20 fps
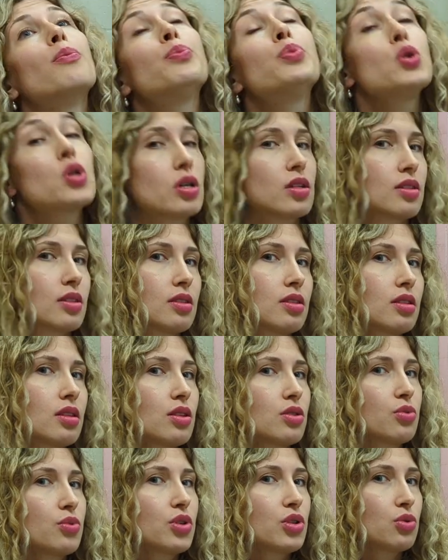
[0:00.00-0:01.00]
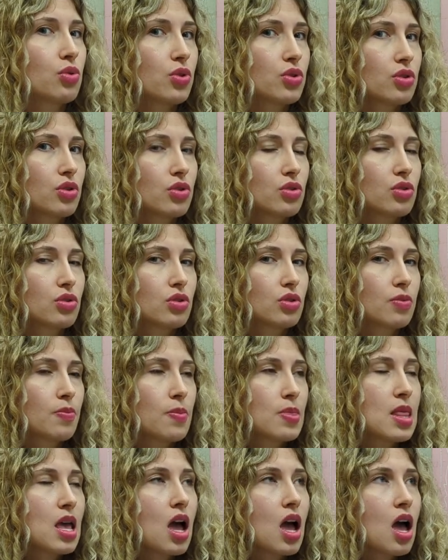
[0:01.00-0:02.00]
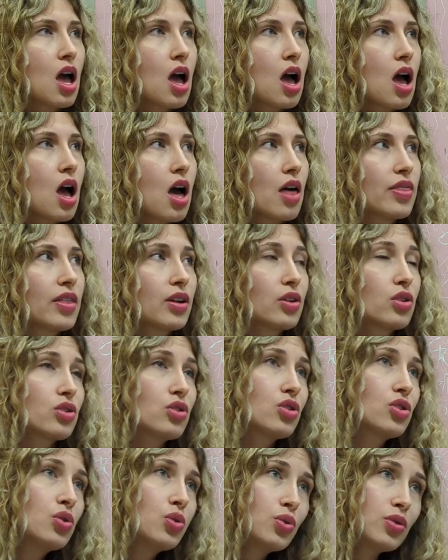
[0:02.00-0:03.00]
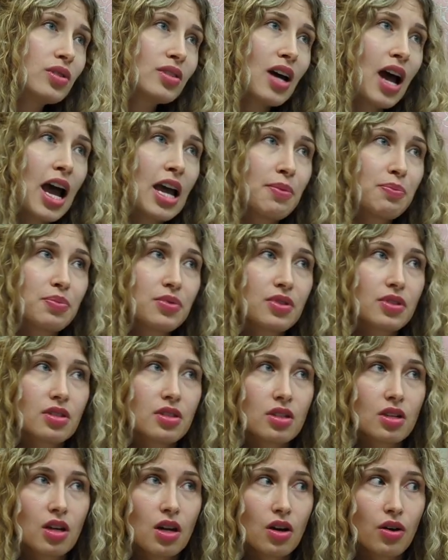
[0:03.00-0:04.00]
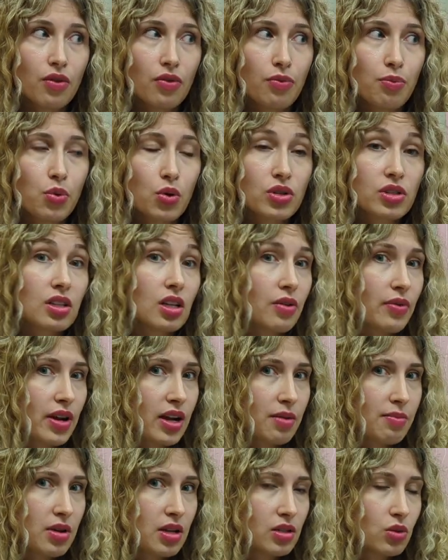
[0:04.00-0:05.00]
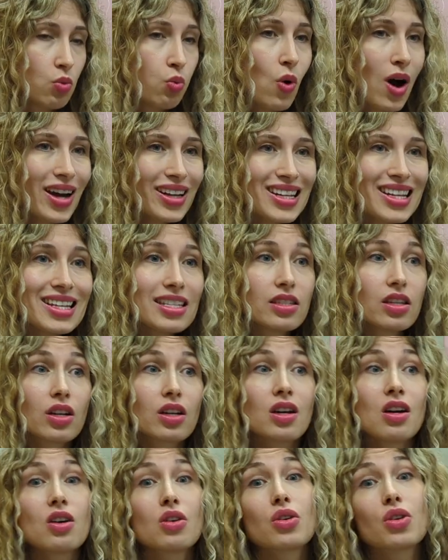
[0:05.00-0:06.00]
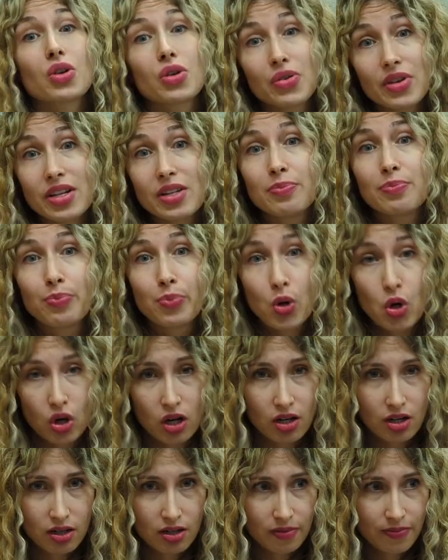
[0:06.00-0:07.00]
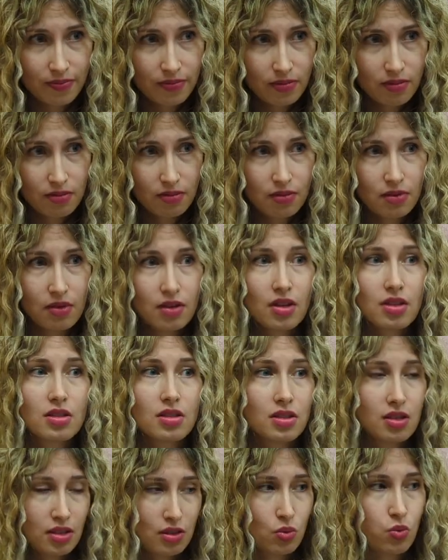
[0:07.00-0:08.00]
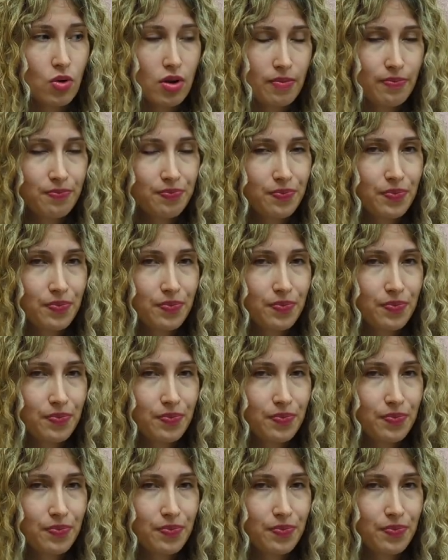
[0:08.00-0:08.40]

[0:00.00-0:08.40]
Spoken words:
books as resources, there are two types of books that I recommend. One is a concrete book. It's this one.